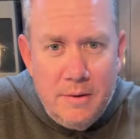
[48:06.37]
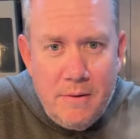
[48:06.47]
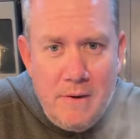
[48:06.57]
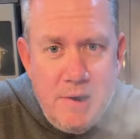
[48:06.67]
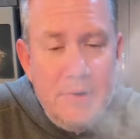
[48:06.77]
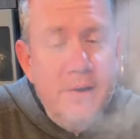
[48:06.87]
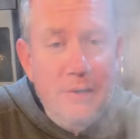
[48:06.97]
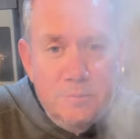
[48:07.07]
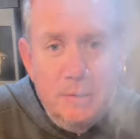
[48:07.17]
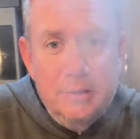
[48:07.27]
And
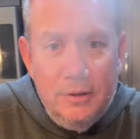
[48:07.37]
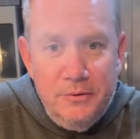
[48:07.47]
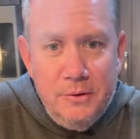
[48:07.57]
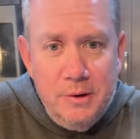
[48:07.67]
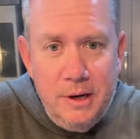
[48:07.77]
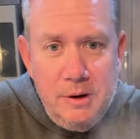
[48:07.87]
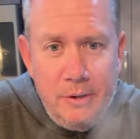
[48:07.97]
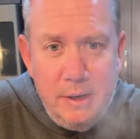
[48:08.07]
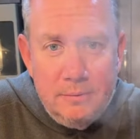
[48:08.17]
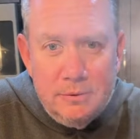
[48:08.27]
inexpensive. You're right. You're
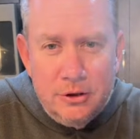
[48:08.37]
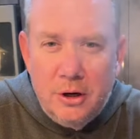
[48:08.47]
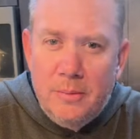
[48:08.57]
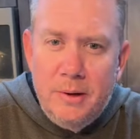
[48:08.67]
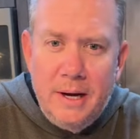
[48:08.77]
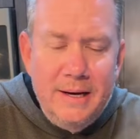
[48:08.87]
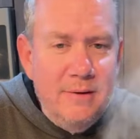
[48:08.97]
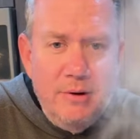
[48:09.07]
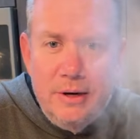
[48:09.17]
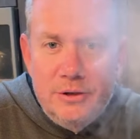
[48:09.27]
right. Strawberry. I never
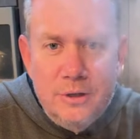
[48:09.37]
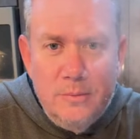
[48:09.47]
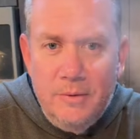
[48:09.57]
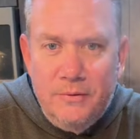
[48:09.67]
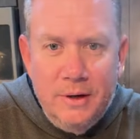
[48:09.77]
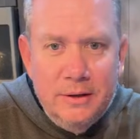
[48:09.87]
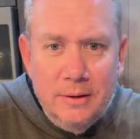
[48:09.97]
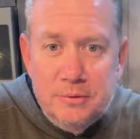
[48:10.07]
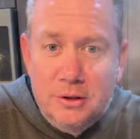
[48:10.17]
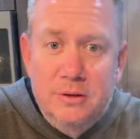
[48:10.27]
had a strawberry Fanta. I'm
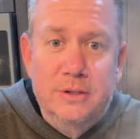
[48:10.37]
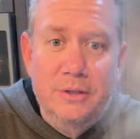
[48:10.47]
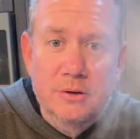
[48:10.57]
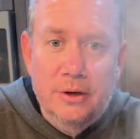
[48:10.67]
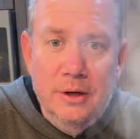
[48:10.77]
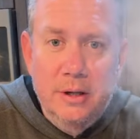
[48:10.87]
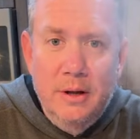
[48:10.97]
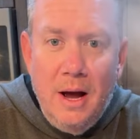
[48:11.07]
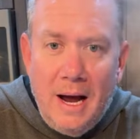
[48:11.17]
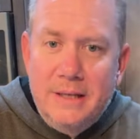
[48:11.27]
sure it's so good.
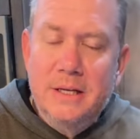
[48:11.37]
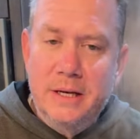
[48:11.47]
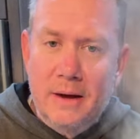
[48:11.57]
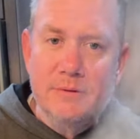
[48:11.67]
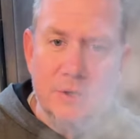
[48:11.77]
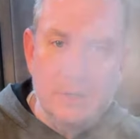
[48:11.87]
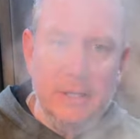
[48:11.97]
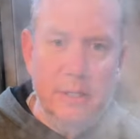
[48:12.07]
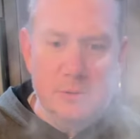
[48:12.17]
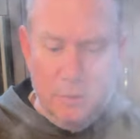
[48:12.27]
I did have
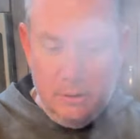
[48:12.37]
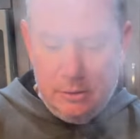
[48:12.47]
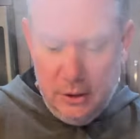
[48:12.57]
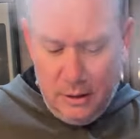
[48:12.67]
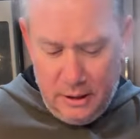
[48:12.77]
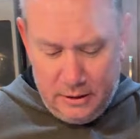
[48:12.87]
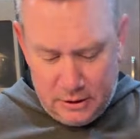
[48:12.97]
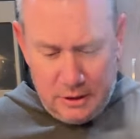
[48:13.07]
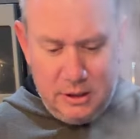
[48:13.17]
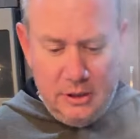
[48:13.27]
Sunkissed when I was little, like the
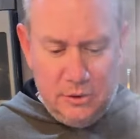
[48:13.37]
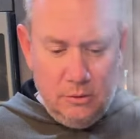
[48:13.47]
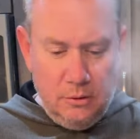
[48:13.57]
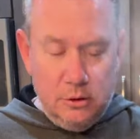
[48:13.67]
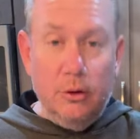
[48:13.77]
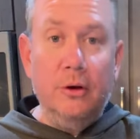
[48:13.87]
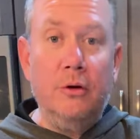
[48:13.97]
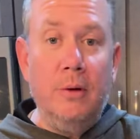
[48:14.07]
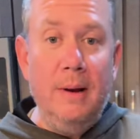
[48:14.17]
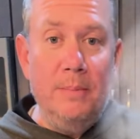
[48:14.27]
Sunkissed orange or the
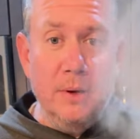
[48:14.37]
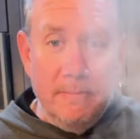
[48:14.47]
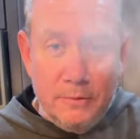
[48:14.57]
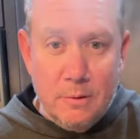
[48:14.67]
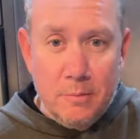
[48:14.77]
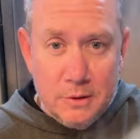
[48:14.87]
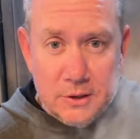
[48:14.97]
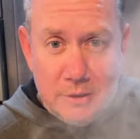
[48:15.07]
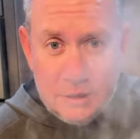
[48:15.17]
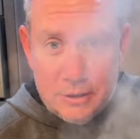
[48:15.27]
grape. You remember the
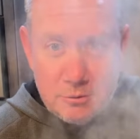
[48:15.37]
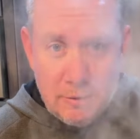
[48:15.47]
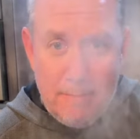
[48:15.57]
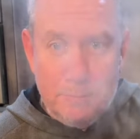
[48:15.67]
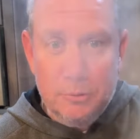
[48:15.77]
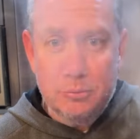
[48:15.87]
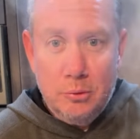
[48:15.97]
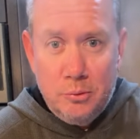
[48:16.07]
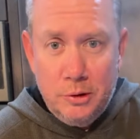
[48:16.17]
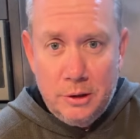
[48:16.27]
Sunkissed grape? Those were
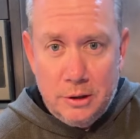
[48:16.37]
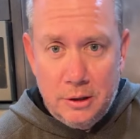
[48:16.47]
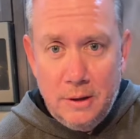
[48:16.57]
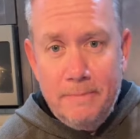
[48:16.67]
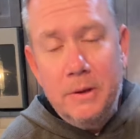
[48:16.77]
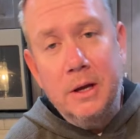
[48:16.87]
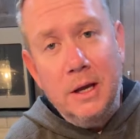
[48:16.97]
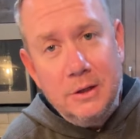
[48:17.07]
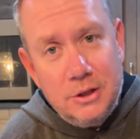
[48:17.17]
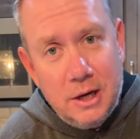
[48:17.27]
really good.
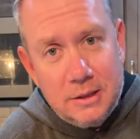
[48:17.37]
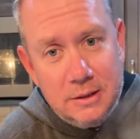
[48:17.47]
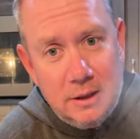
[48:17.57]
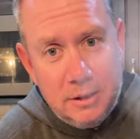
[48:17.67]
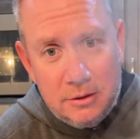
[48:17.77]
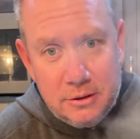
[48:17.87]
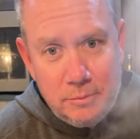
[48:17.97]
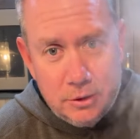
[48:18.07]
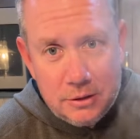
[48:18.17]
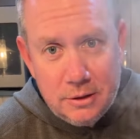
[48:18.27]
Again, Jackson, thank you so
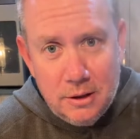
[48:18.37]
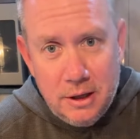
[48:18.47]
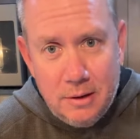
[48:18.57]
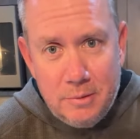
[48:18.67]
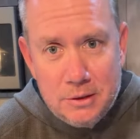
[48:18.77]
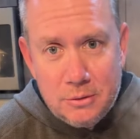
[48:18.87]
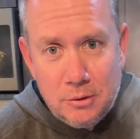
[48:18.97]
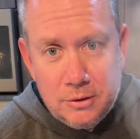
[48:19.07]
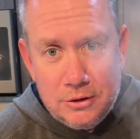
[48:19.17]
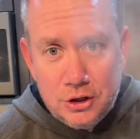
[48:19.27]
much. It means the
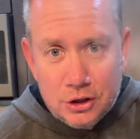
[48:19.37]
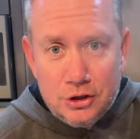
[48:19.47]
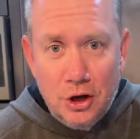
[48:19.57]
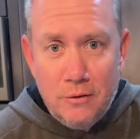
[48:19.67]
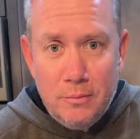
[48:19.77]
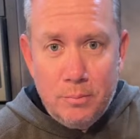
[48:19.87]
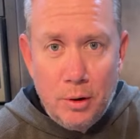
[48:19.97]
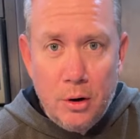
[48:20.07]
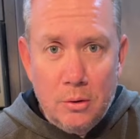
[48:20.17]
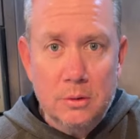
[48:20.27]
world. 6'7",
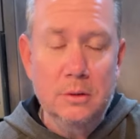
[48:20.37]
bro.